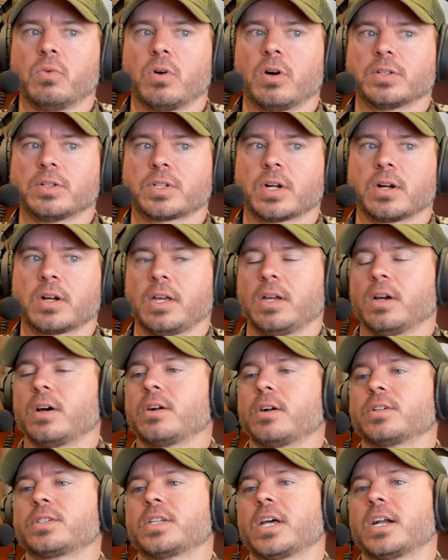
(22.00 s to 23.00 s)
turkey hunter
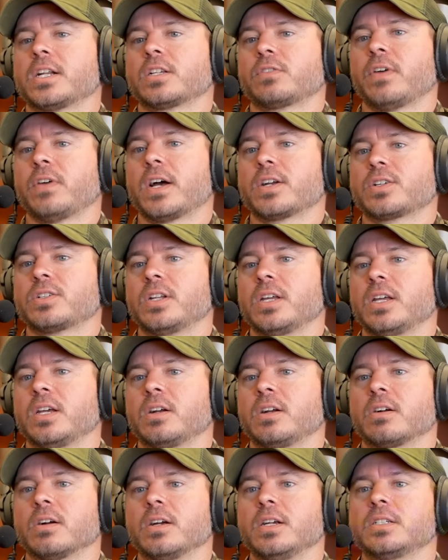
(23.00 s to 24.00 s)
satisfaction to
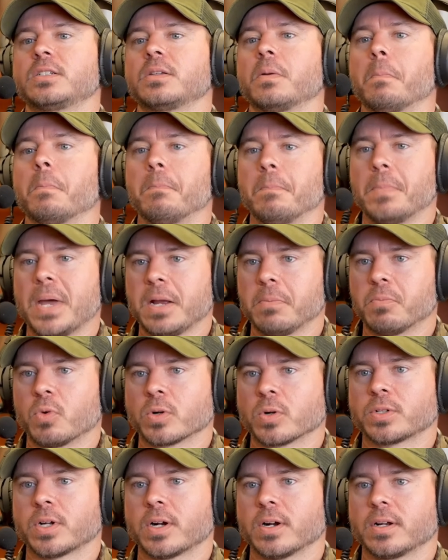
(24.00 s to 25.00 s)
increase, make more
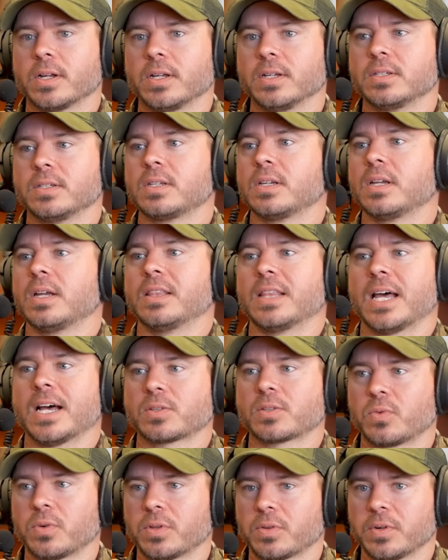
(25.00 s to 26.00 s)
turkeys. And that's
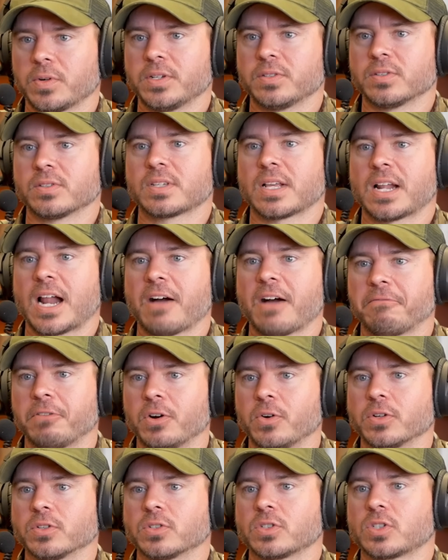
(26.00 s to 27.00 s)
one of the reasons that I
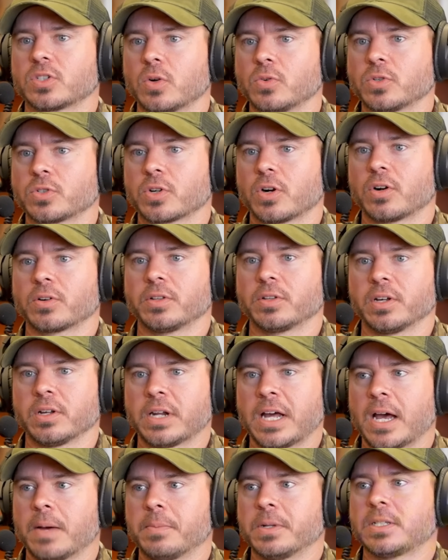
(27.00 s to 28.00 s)
focus so strongly on
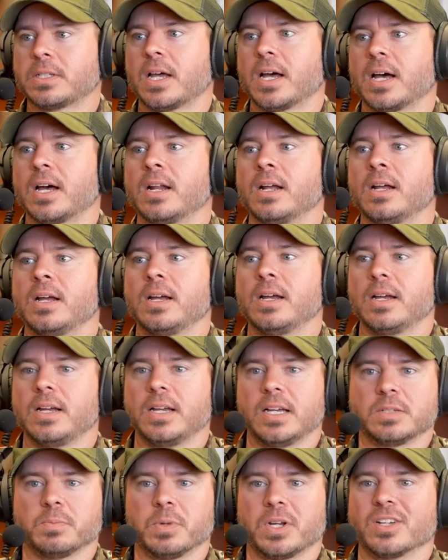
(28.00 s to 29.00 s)
habitat, is
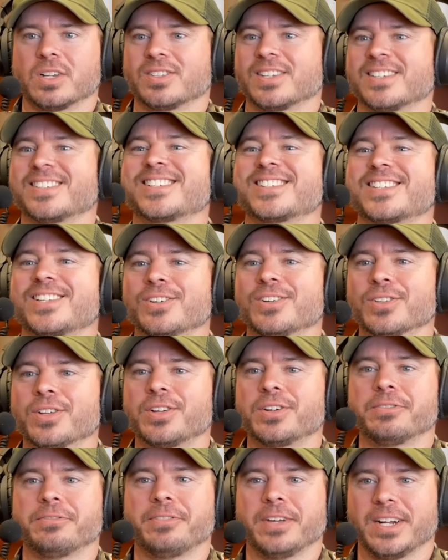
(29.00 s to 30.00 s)
because it's still
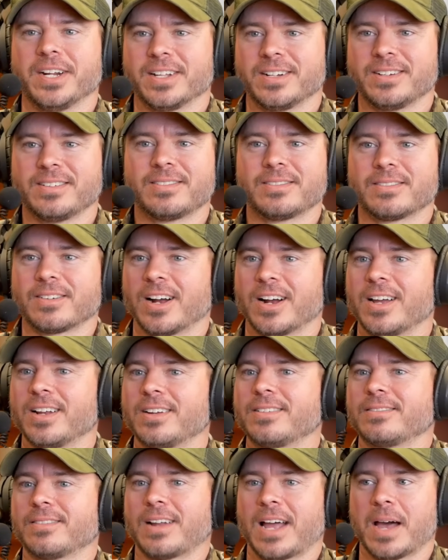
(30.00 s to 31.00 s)
undefeated, right?
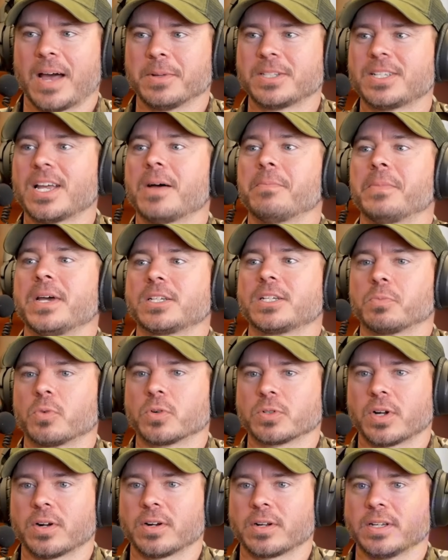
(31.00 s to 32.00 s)
Habitat makes more
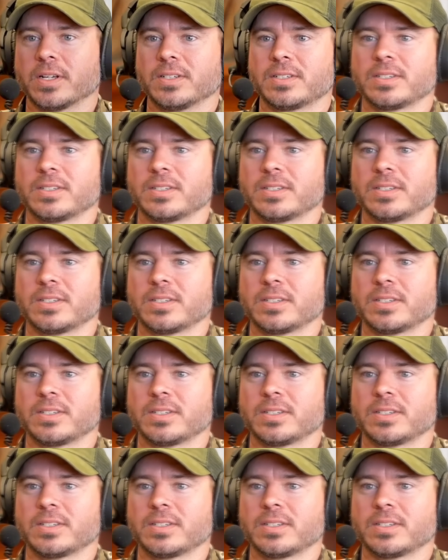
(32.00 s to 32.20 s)
turkeys.